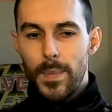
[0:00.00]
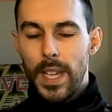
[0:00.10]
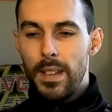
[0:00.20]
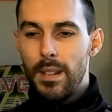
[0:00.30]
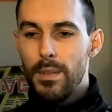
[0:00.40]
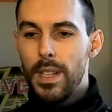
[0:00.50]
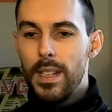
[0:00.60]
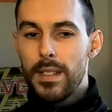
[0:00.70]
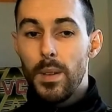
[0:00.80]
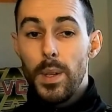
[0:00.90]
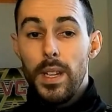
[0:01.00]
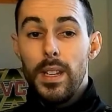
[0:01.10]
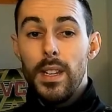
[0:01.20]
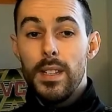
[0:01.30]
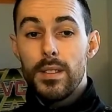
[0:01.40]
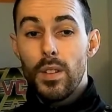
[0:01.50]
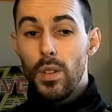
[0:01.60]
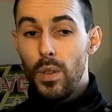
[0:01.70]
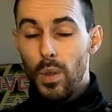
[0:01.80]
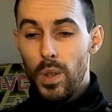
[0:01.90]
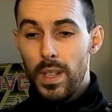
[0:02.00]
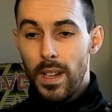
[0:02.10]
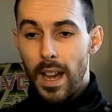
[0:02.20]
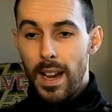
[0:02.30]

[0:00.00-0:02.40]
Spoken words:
It really isn't. Now, he is good